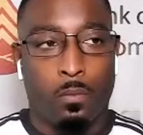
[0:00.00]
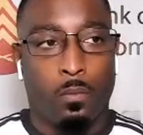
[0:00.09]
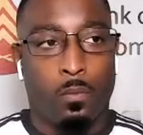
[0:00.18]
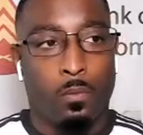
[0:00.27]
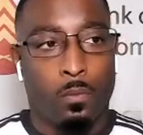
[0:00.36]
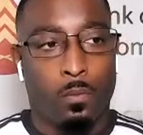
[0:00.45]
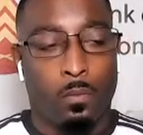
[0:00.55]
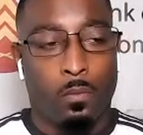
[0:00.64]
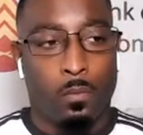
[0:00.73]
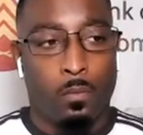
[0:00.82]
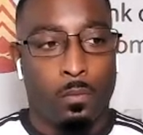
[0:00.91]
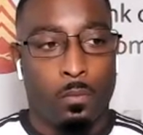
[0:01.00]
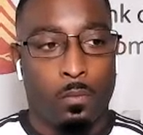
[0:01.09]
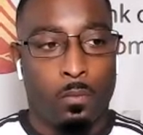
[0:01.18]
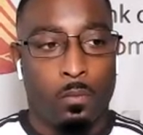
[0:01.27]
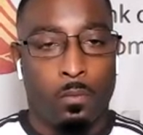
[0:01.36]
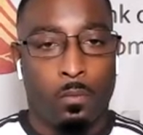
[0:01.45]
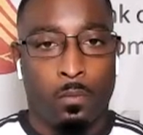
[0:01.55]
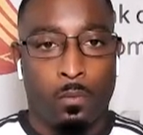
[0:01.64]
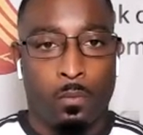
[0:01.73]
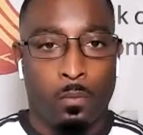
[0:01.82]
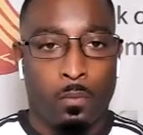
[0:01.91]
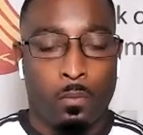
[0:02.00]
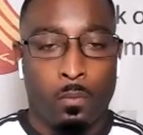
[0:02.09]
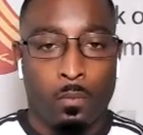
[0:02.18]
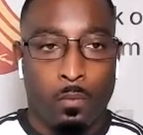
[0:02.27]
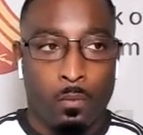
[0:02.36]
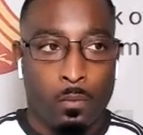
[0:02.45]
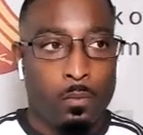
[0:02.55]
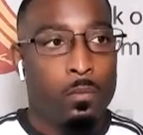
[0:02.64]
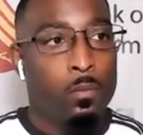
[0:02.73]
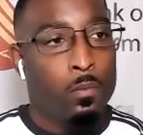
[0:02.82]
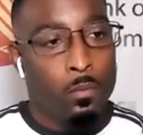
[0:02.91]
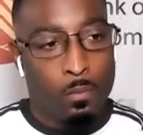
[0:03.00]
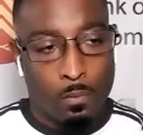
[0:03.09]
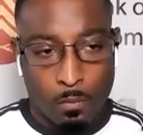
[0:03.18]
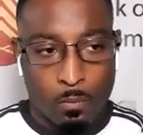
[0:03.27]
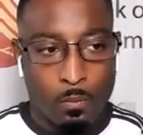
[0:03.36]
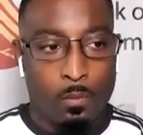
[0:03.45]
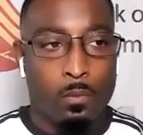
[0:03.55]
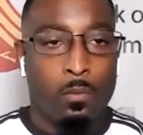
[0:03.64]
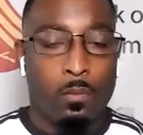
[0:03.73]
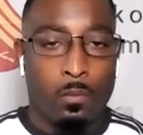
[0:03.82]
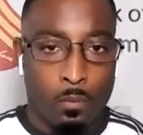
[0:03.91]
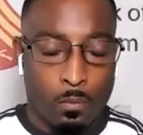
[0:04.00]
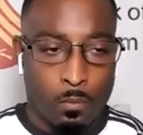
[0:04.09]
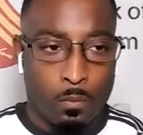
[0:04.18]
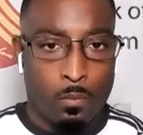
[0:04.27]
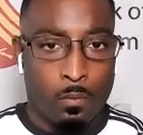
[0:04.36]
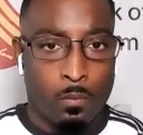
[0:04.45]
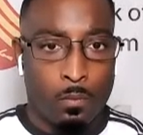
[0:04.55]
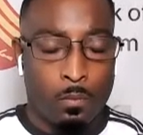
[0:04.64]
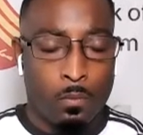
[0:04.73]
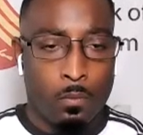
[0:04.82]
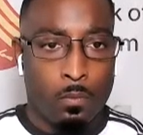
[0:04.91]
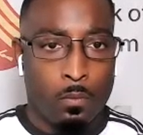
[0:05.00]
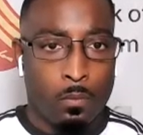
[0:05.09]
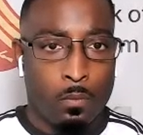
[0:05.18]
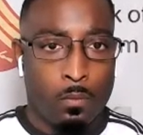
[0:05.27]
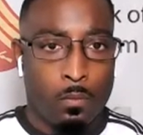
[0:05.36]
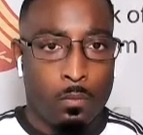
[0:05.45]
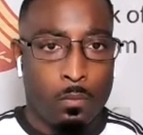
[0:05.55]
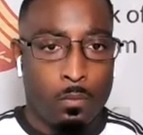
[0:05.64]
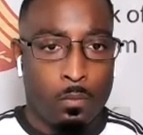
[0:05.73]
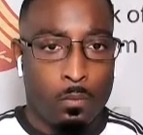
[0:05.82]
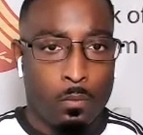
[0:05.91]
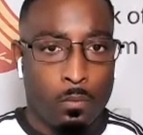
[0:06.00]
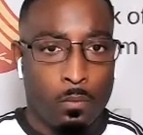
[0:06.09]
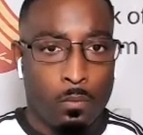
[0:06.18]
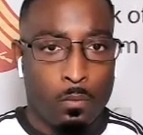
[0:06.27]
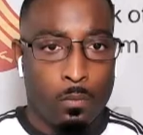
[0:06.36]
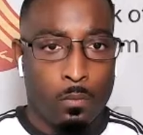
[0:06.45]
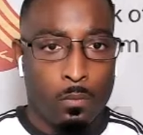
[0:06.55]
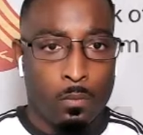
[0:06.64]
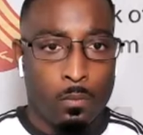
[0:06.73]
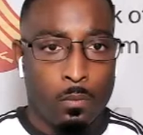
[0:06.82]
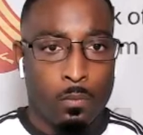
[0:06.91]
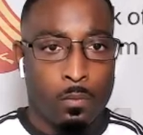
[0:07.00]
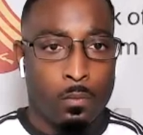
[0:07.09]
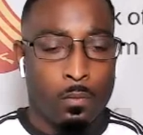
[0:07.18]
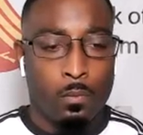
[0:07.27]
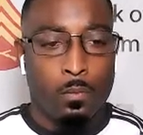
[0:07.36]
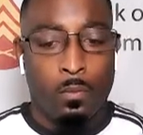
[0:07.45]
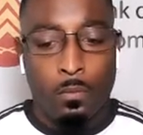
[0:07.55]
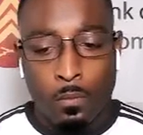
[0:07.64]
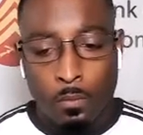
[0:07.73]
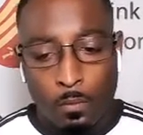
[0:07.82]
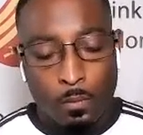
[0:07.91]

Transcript: [no speech]